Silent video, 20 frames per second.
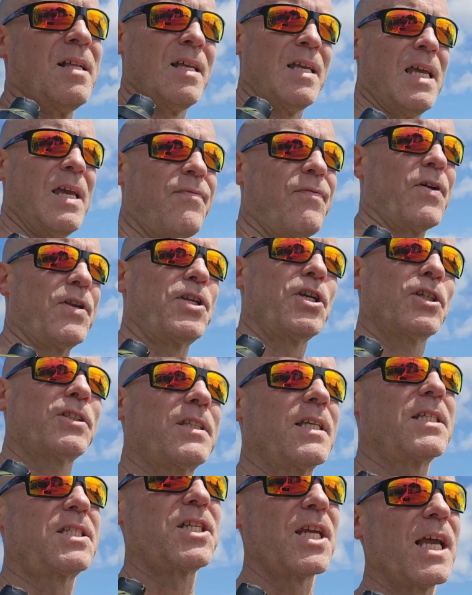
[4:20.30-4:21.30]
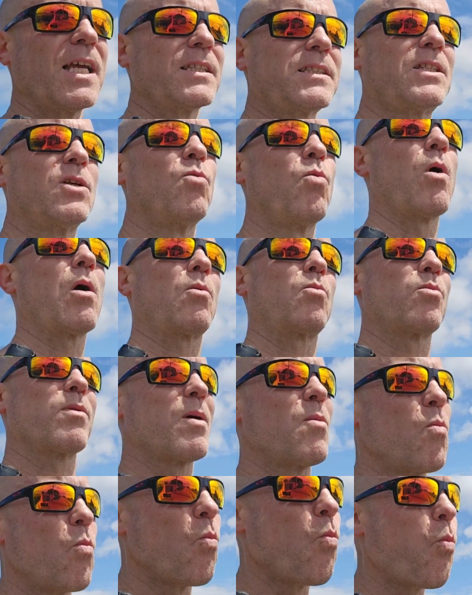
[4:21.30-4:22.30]
If I just had a chance to walk with
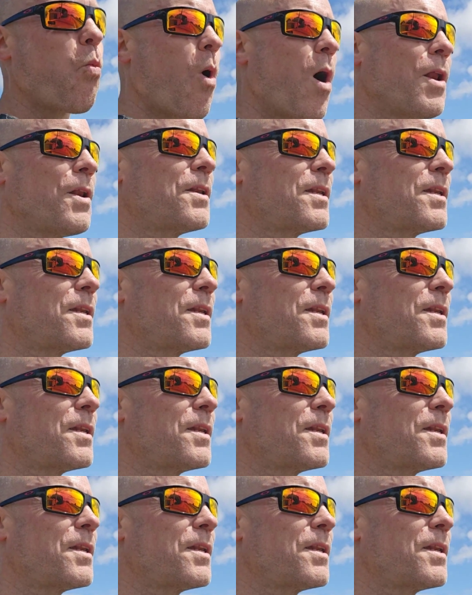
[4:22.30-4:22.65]
them one